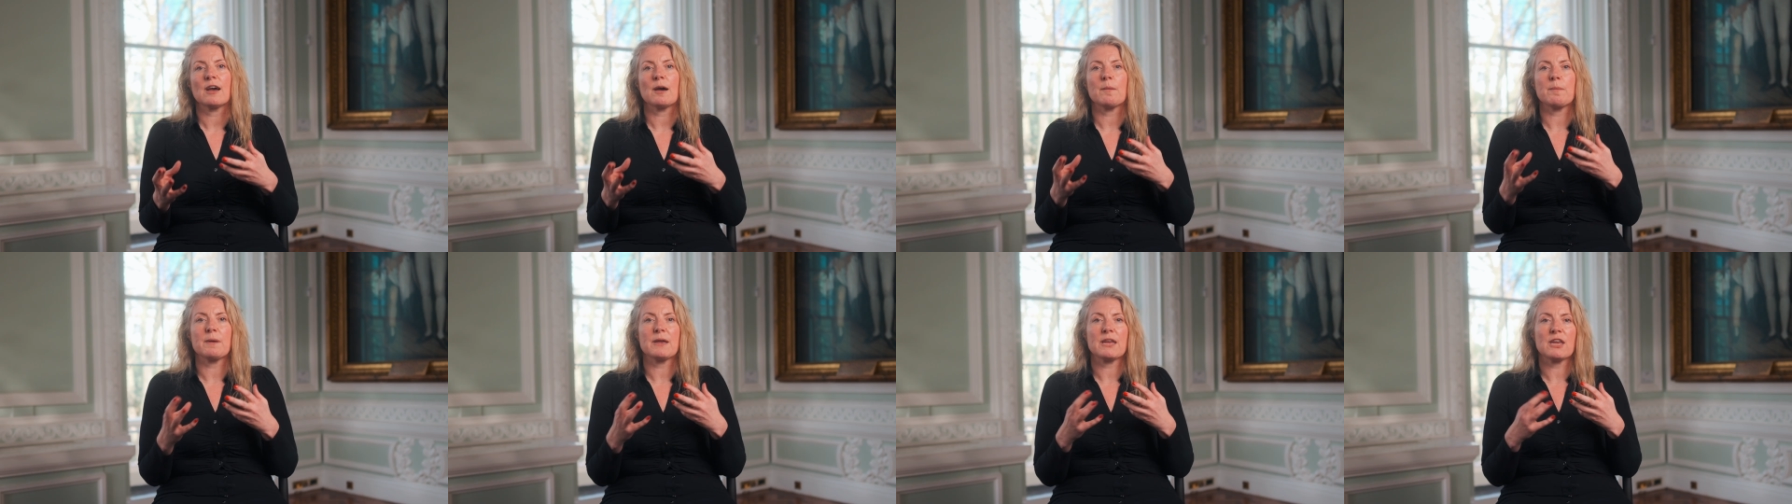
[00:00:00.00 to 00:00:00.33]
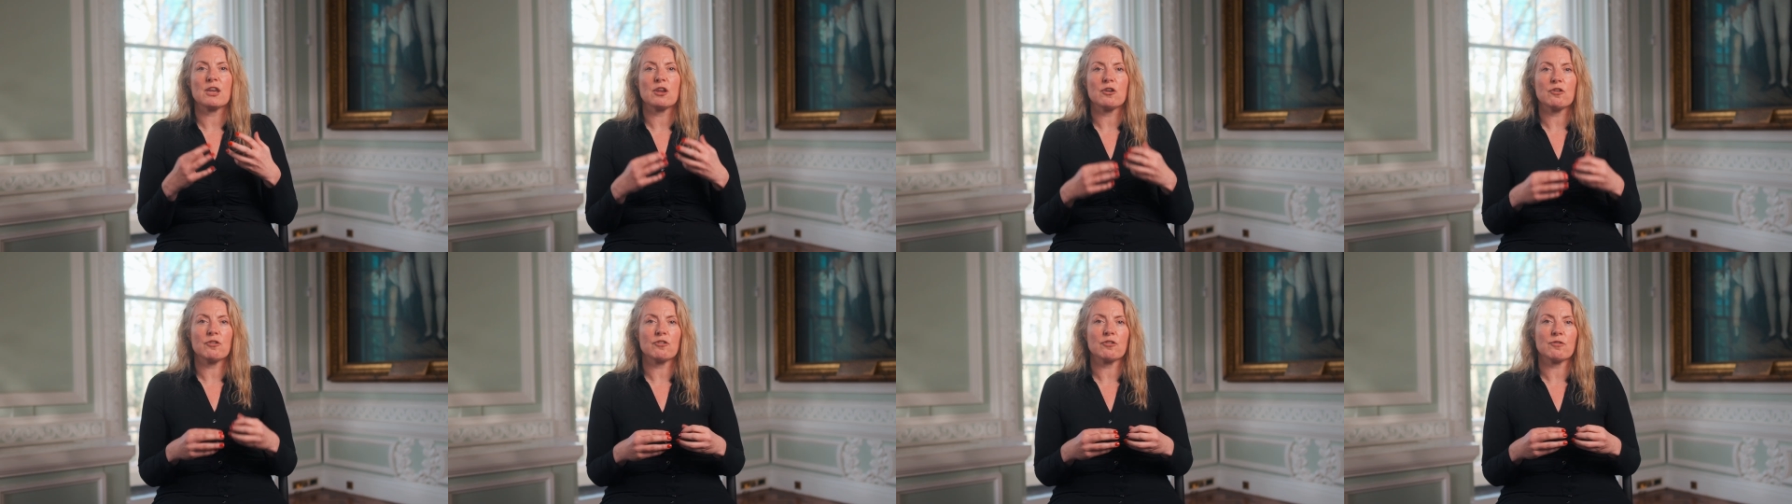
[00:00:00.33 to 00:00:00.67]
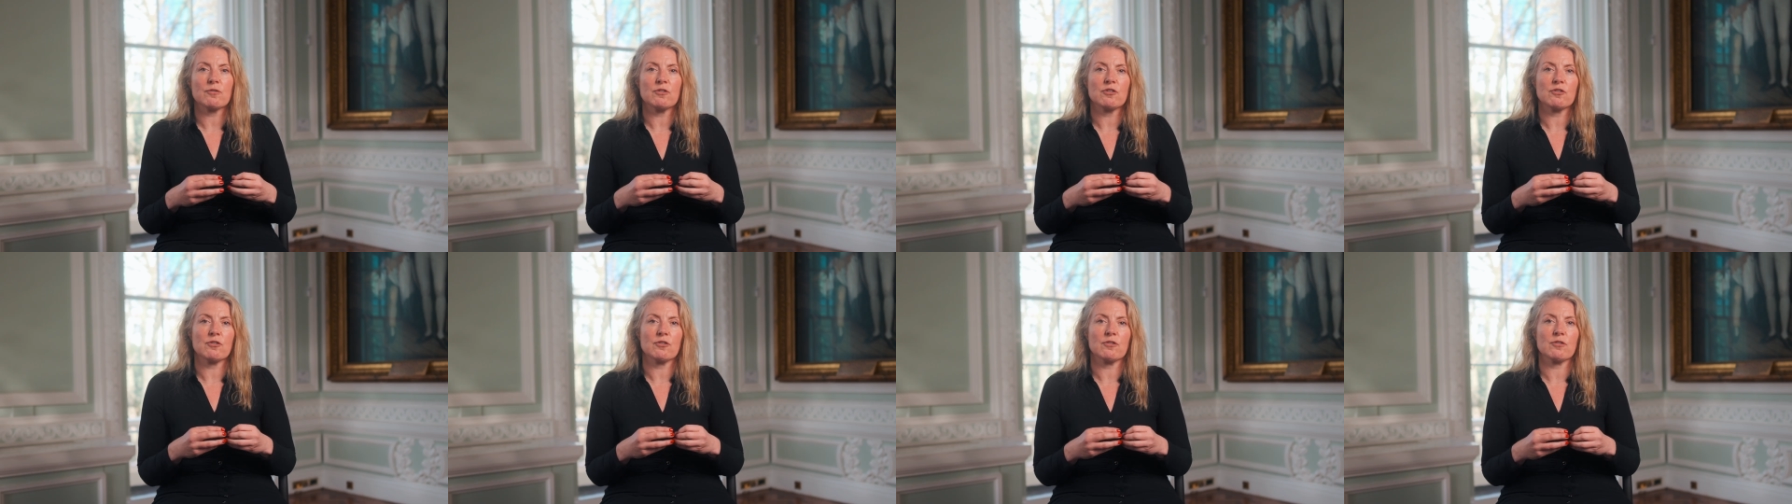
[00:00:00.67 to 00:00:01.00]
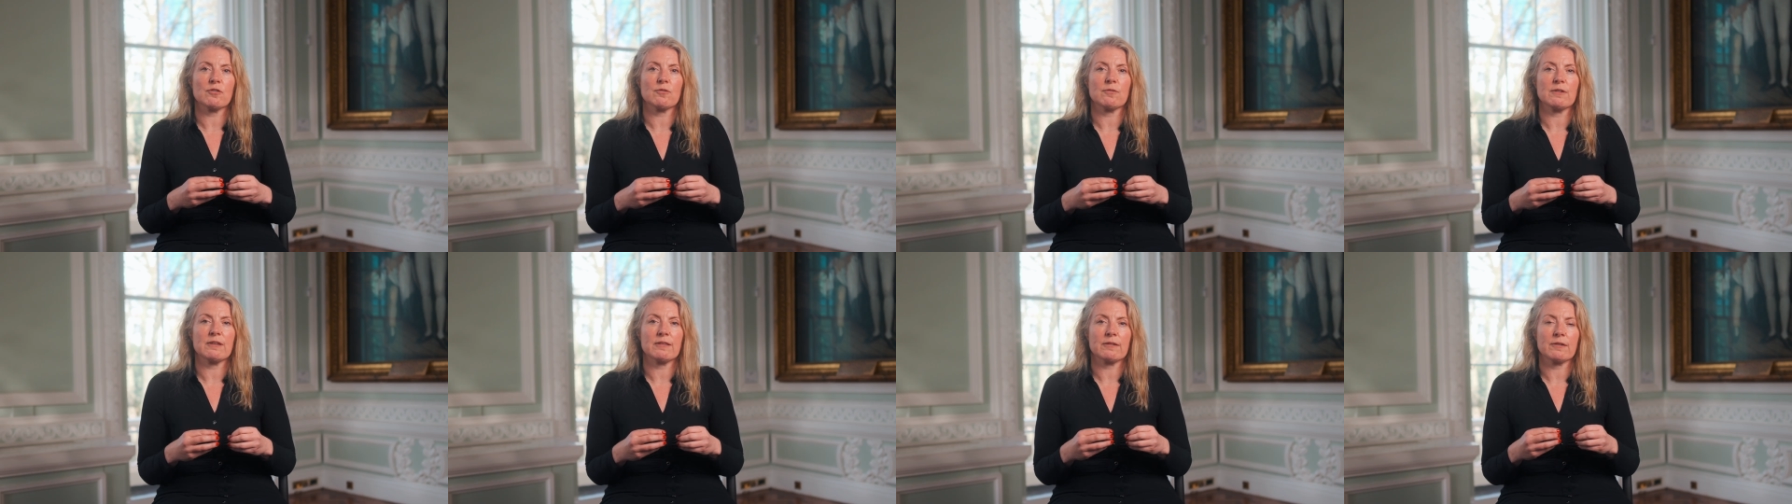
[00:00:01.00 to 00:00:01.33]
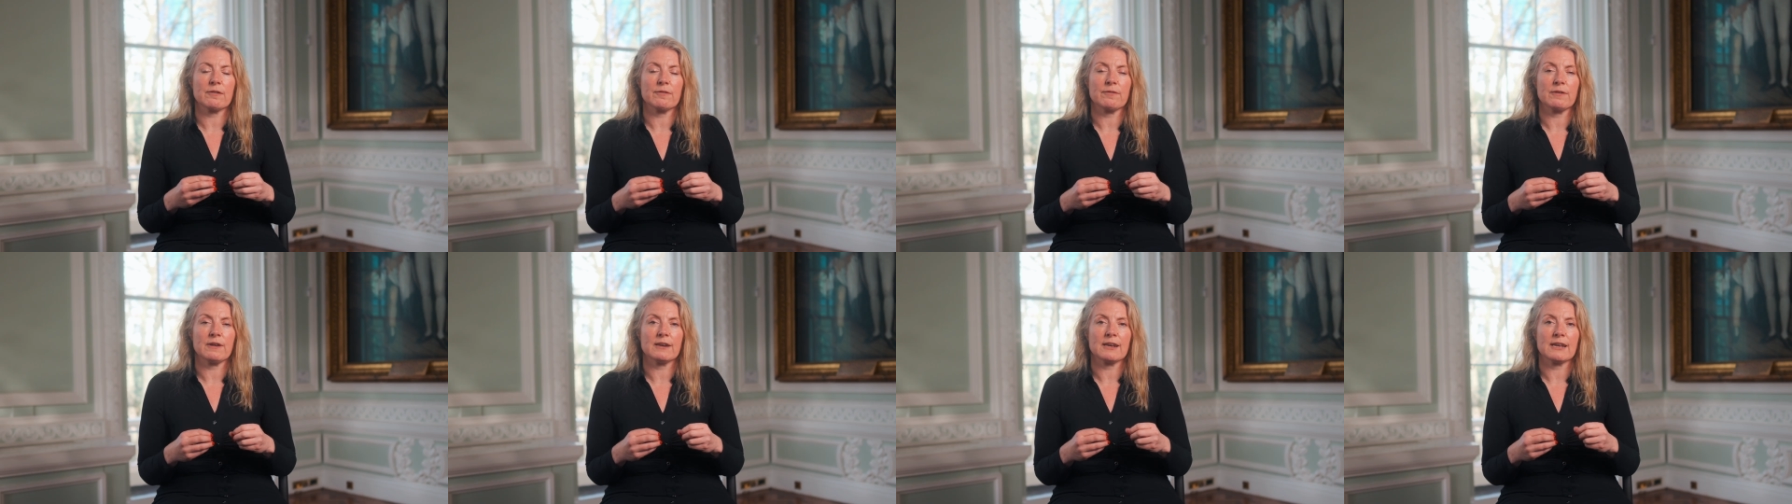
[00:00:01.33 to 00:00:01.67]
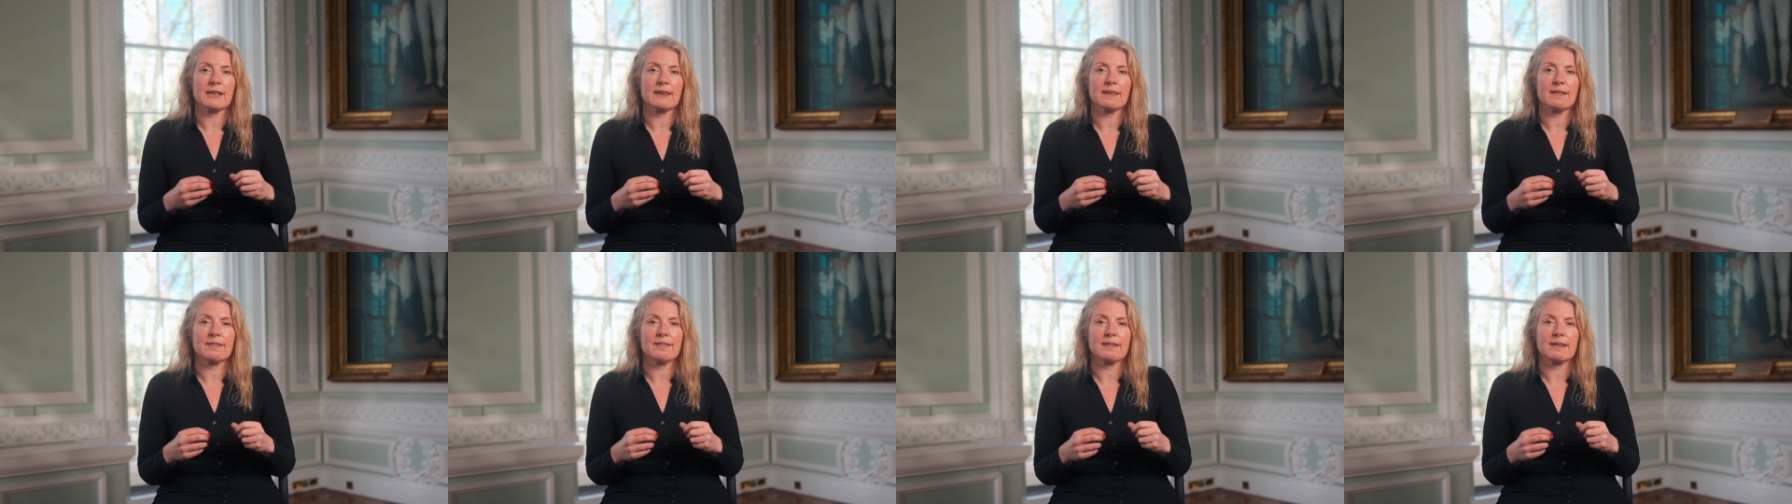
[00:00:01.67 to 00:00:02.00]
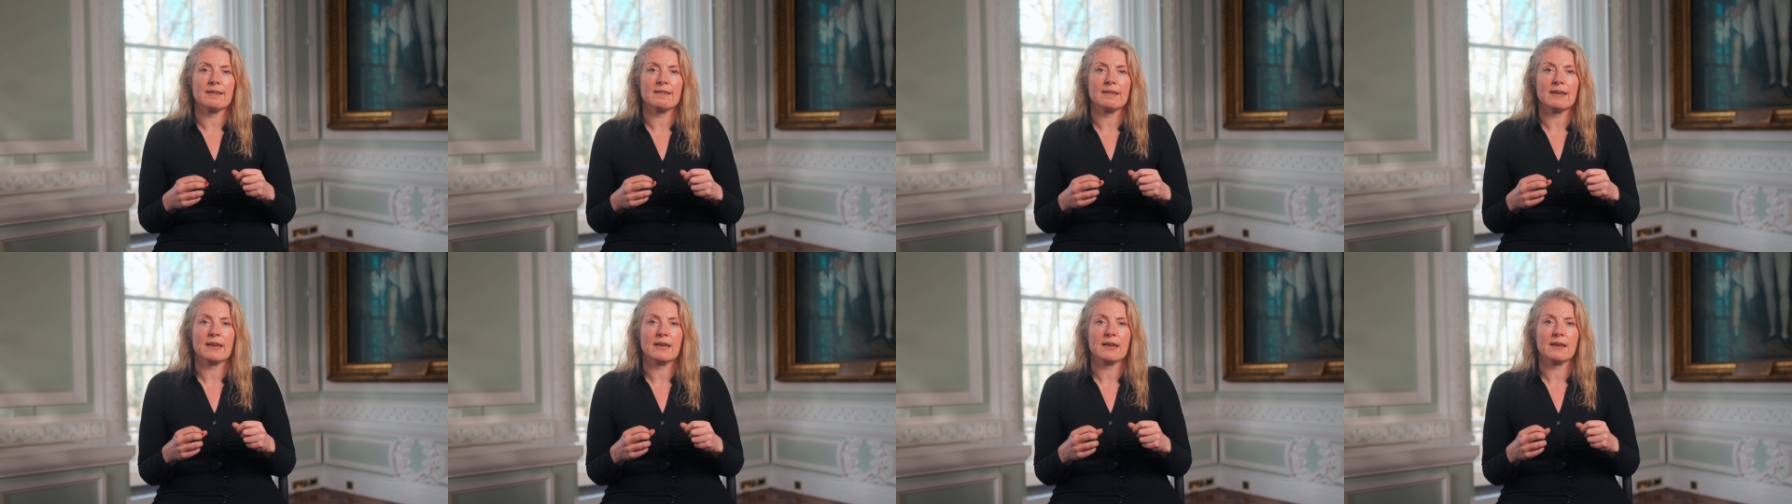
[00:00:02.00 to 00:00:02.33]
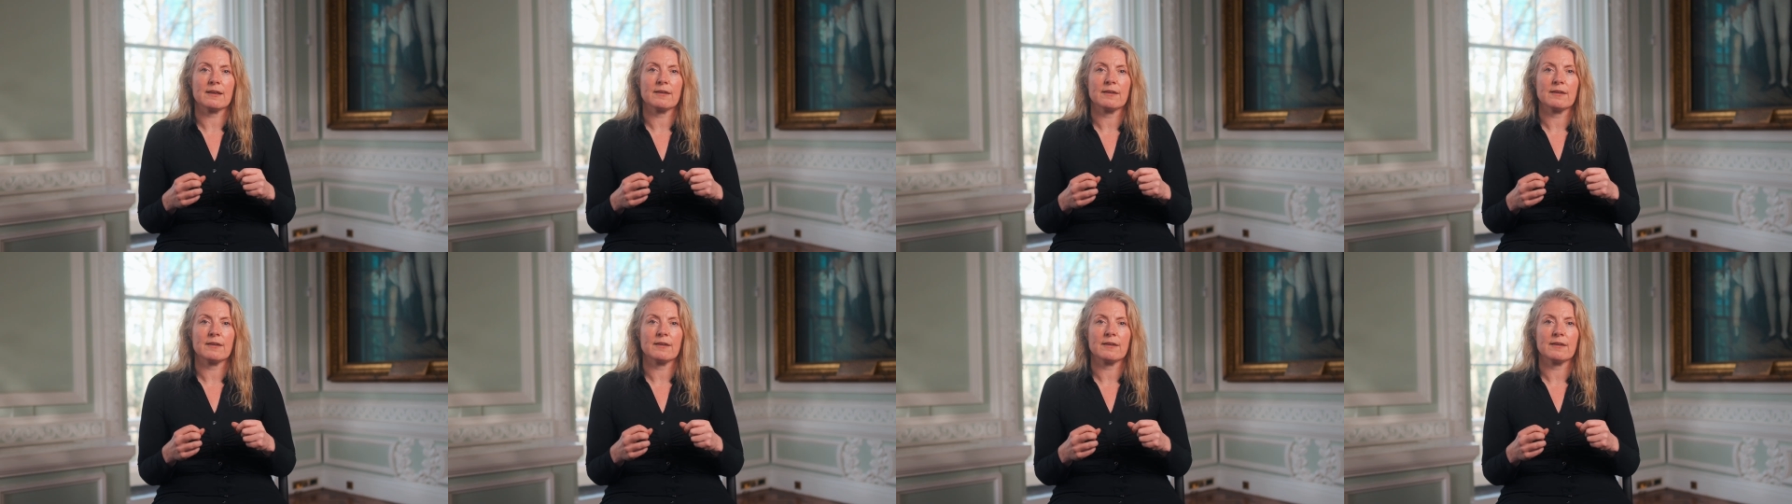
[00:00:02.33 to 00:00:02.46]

are being used to reduce the risk of flooding in the city.